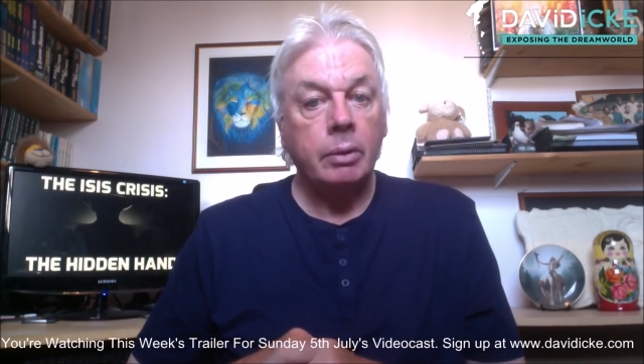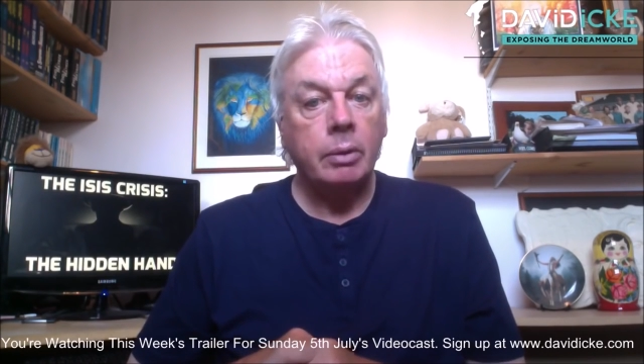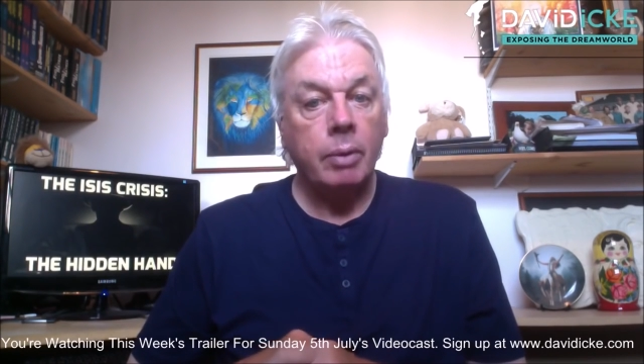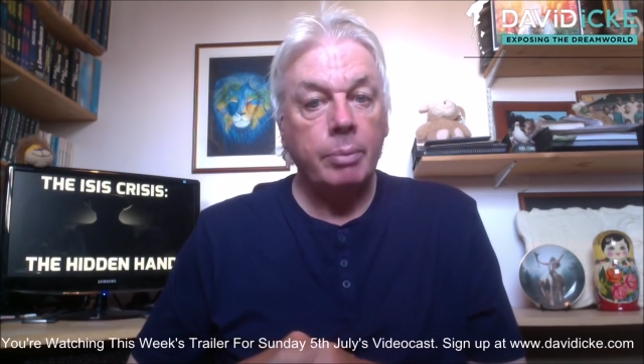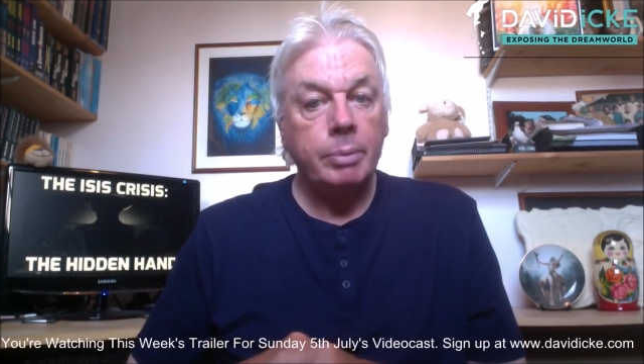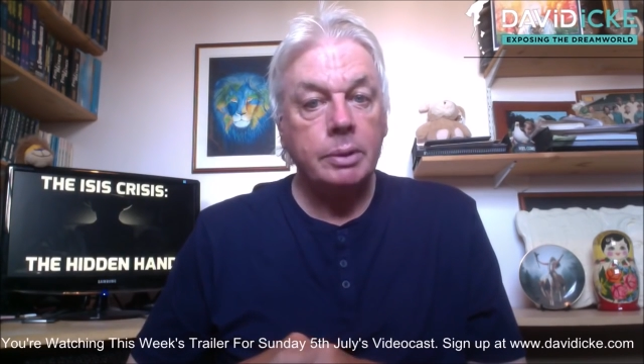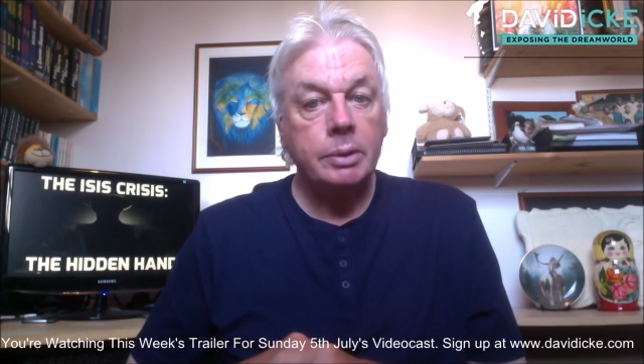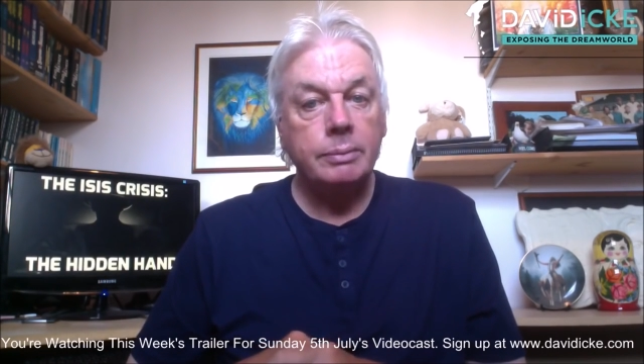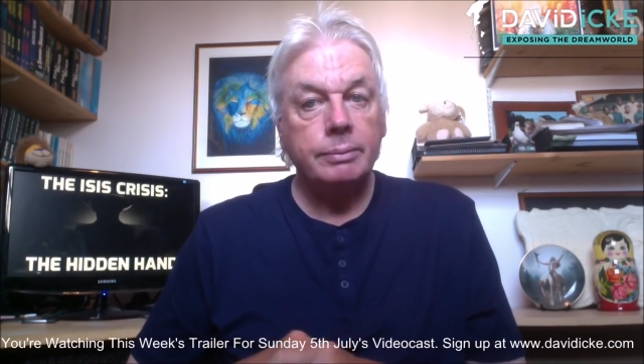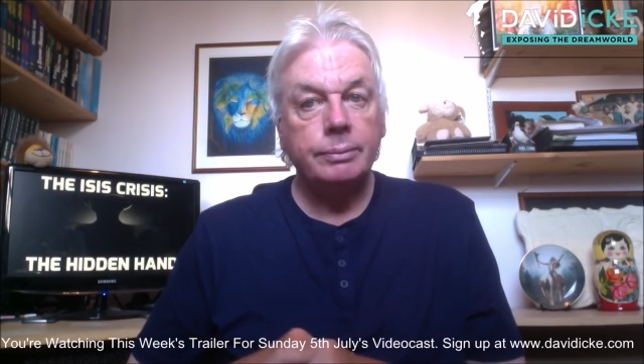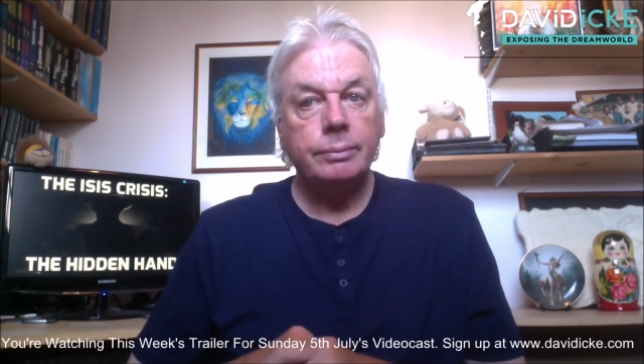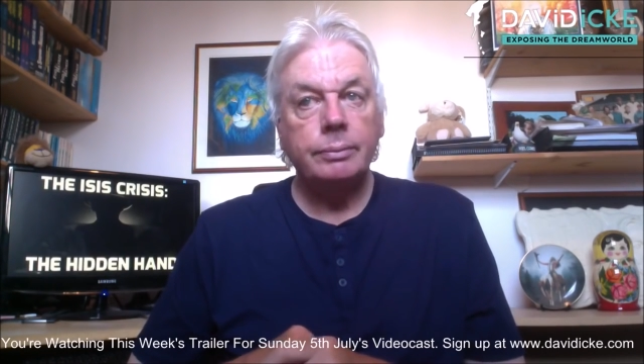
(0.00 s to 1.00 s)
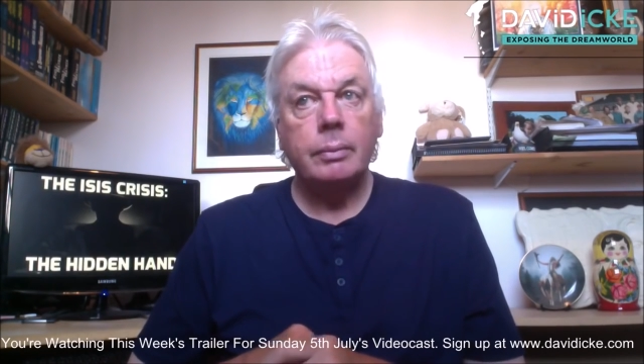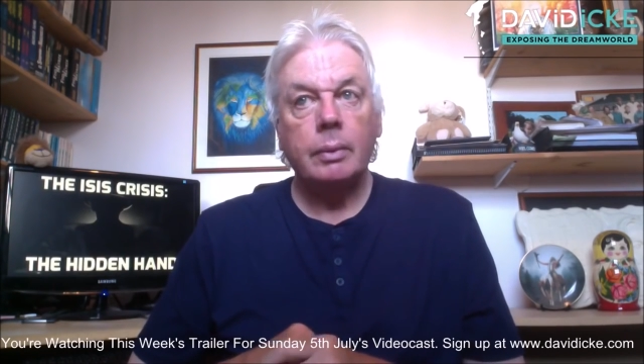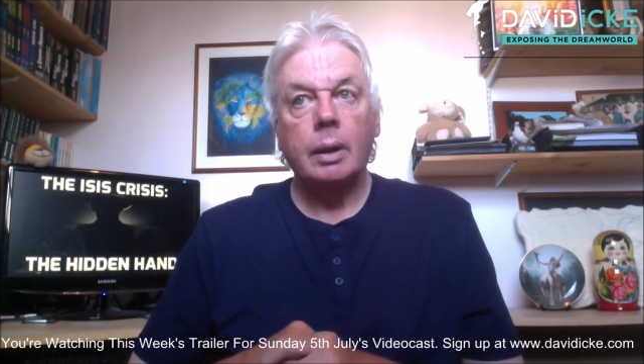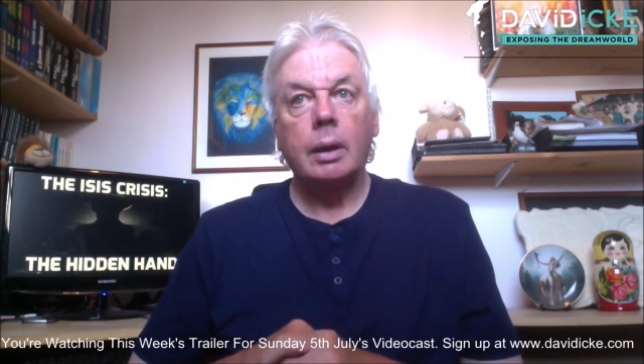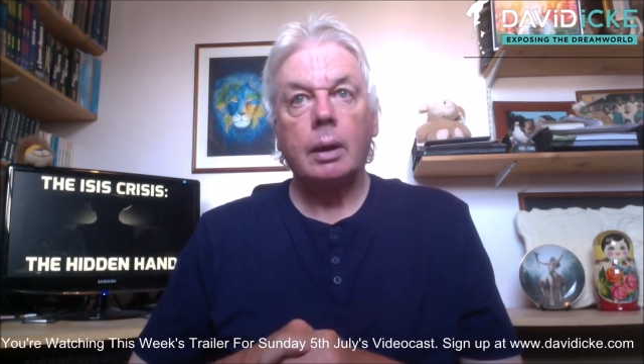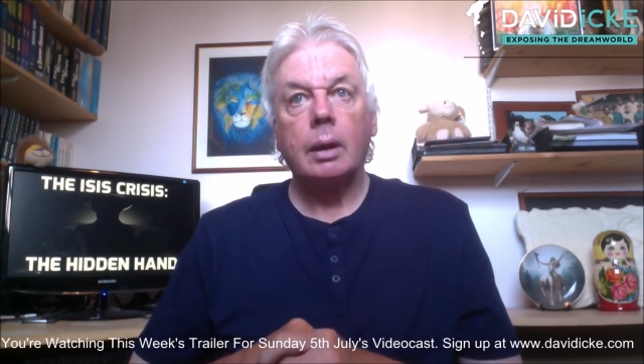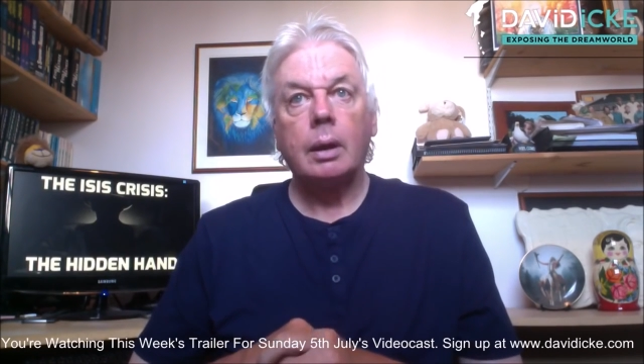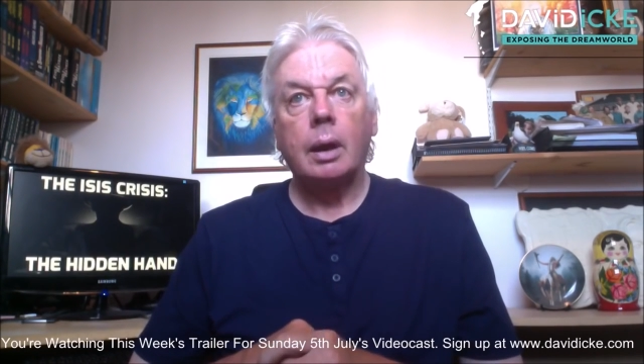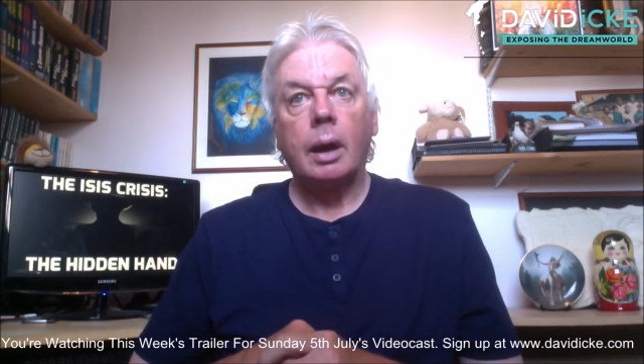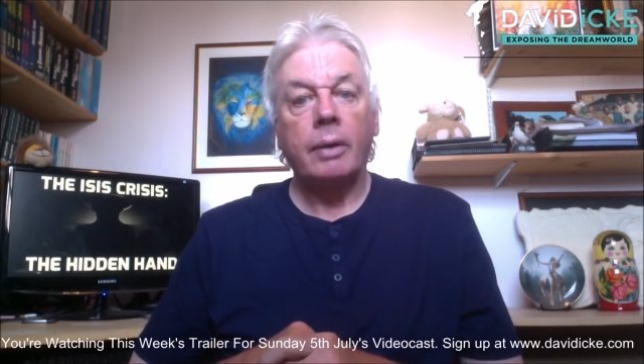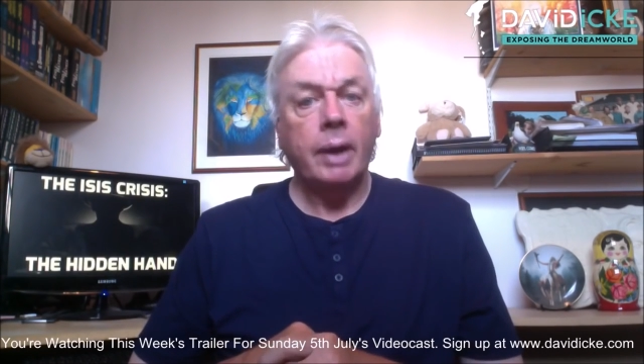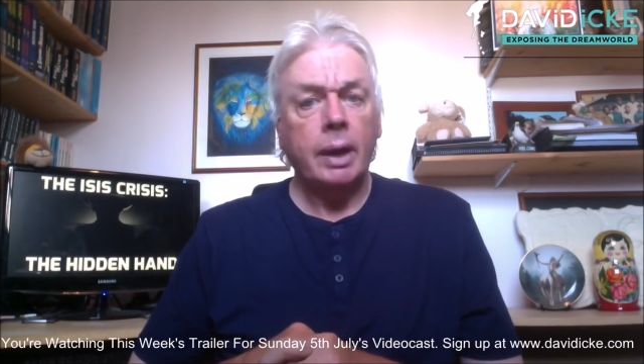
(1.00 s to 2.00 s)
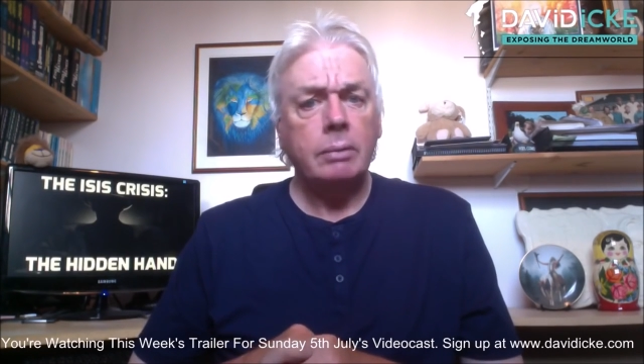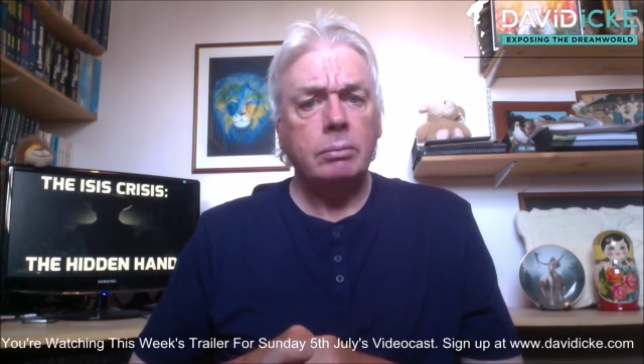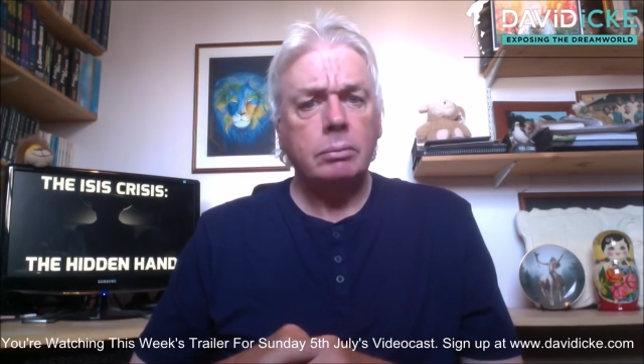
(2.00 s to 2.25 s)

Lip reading: weapons. And then